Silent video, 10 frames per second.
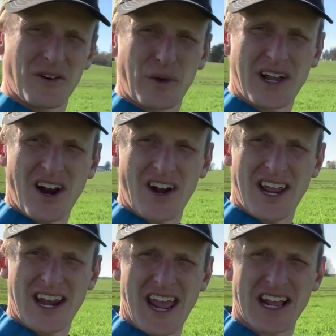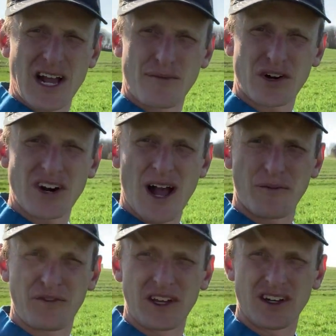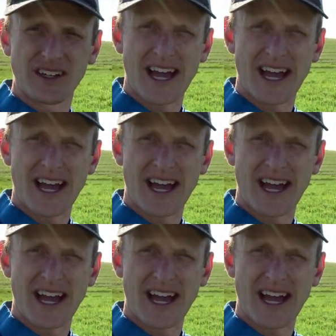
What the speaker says: We are in a cover crop field.